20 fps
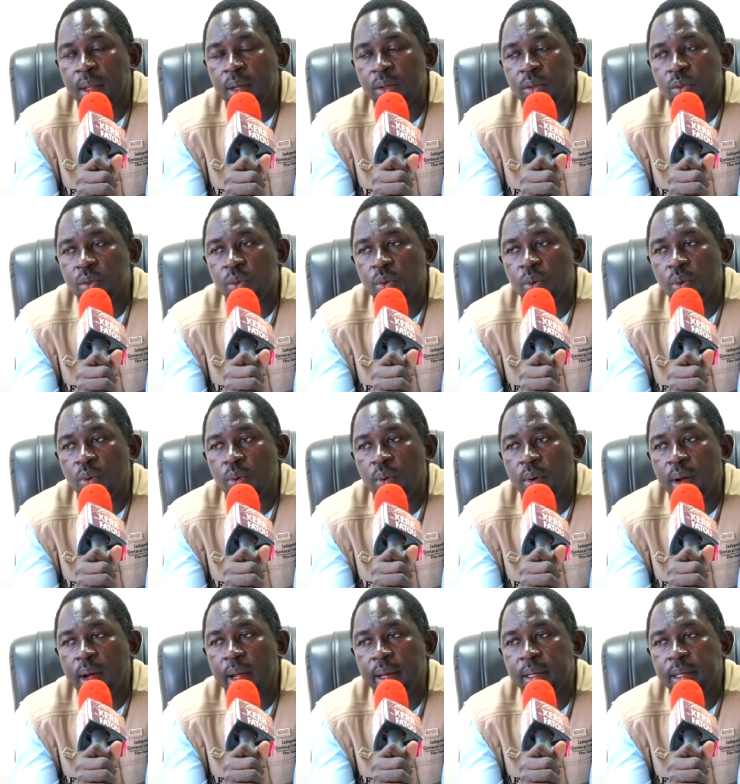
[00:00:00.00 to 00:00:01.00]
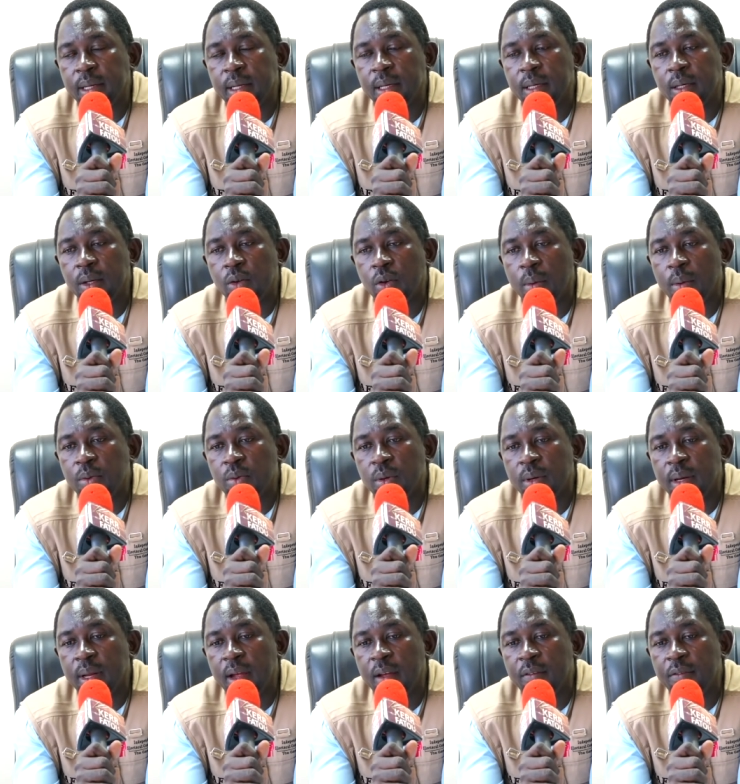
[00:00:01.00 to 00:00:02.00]
So I think the
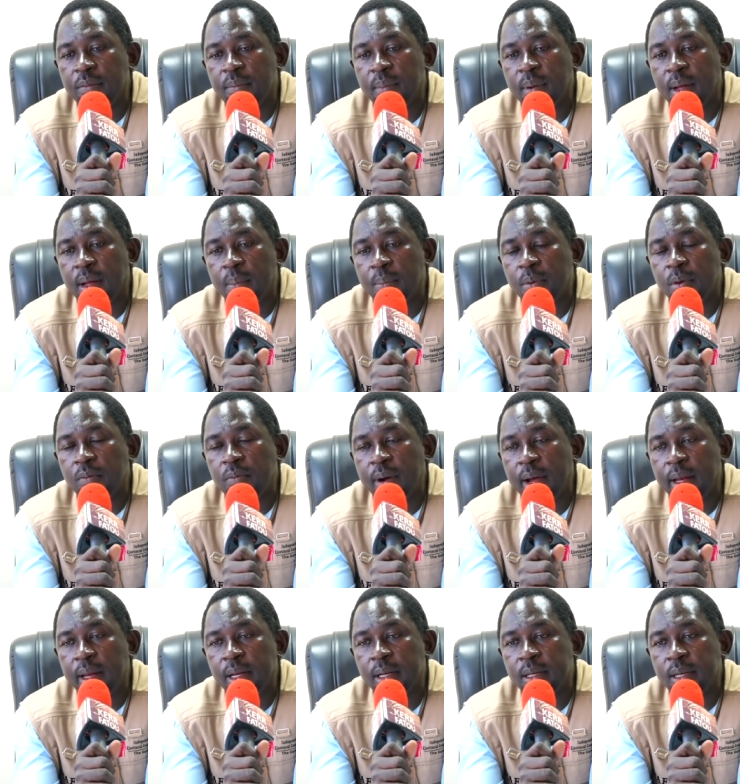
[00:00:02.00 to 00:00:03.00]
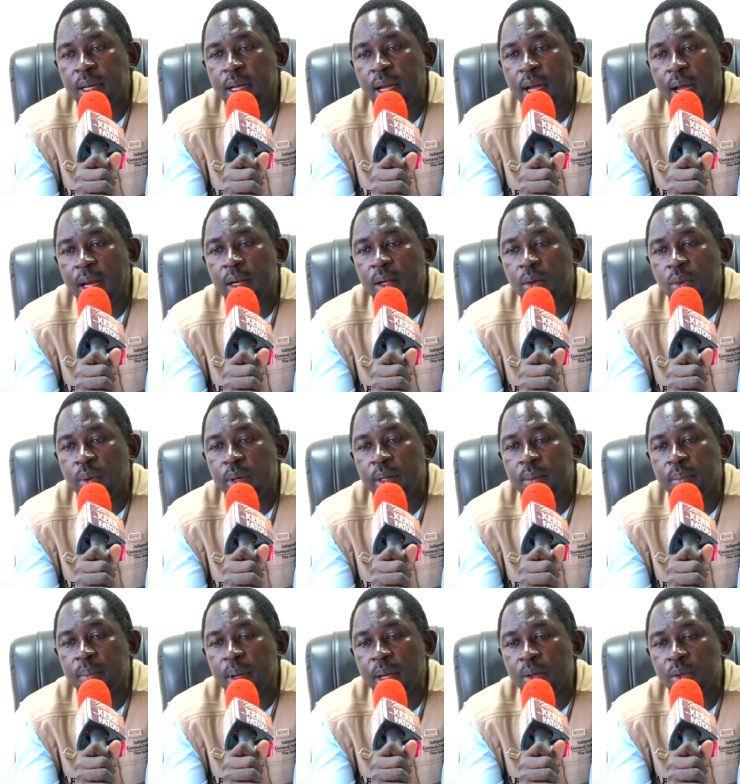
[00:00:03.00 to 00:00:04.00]
Commission have provided
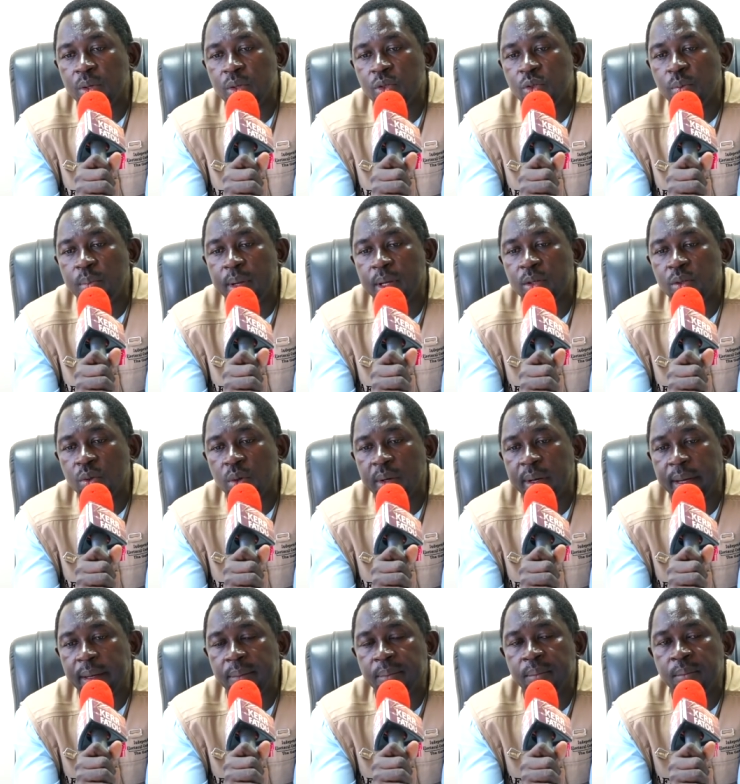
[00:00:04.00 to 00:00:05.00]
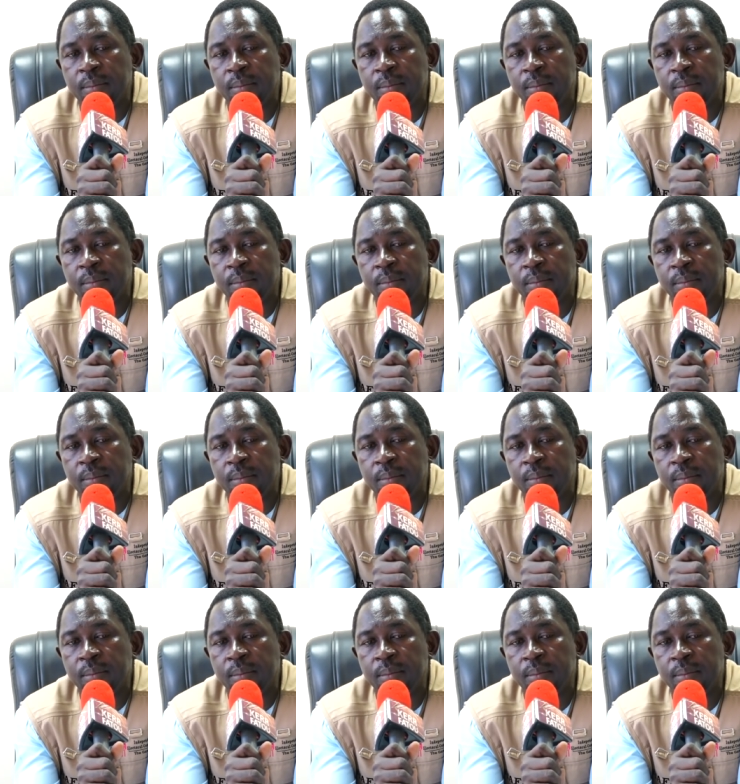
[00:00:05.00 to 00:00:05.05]
adequate measures to make sure that